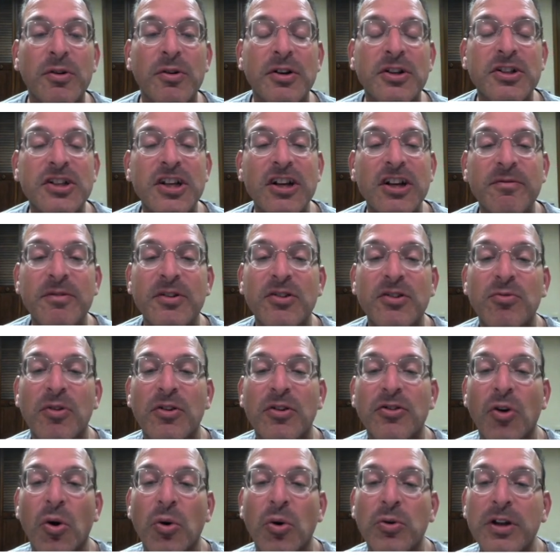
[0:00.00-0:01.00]
achievement
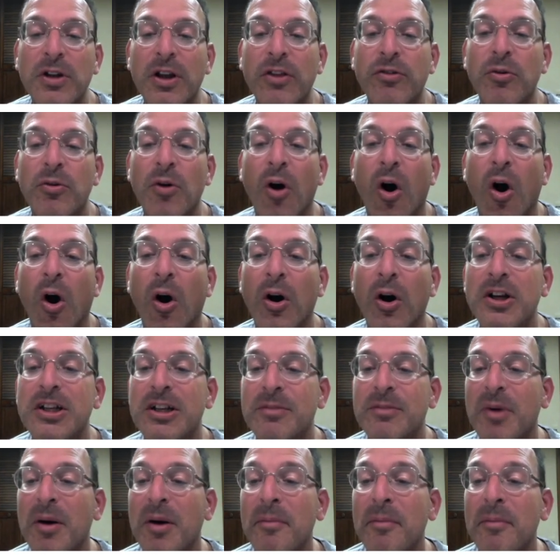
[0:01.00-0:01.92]
runs only through hardship.